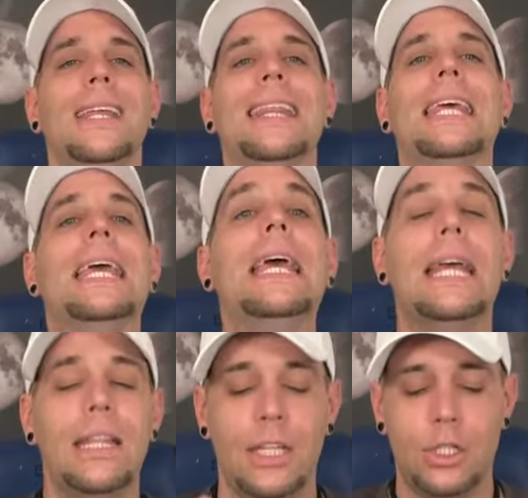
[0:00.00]

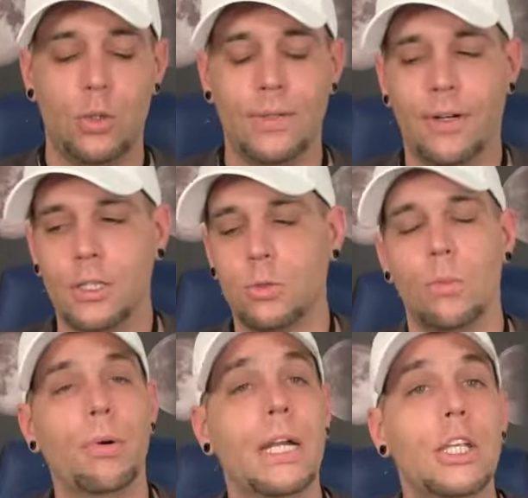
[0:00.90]
Then the universe
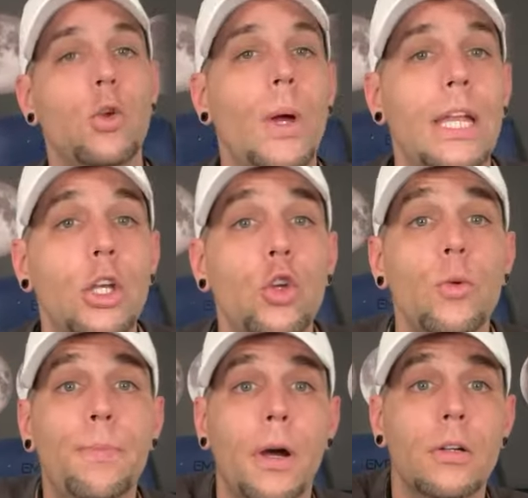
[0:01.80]
will bring you a
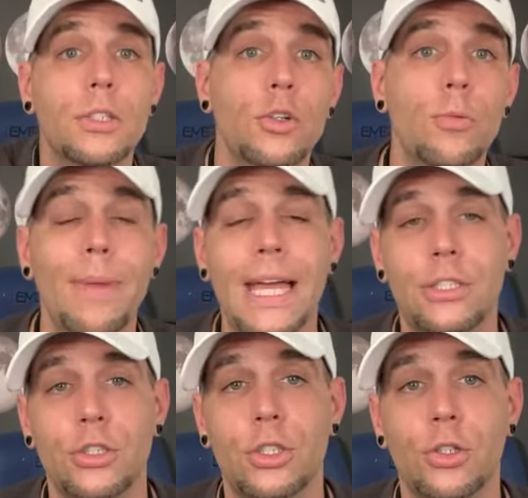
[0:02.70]
new person who
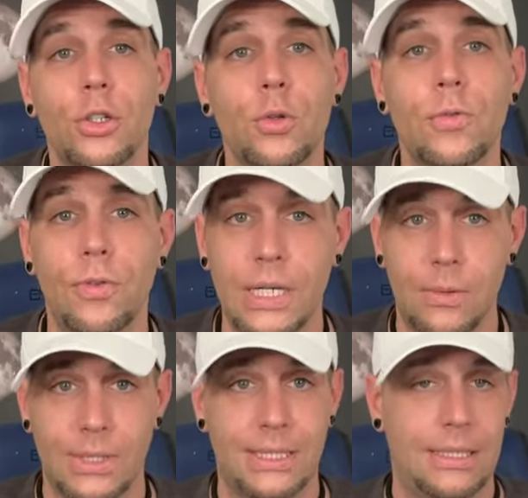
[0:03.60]
matches your new
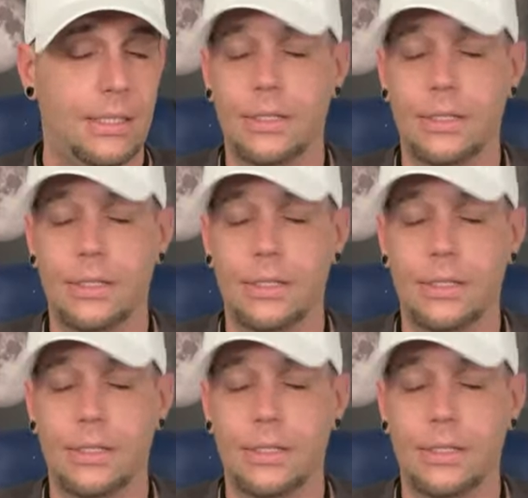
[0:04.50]
frequency.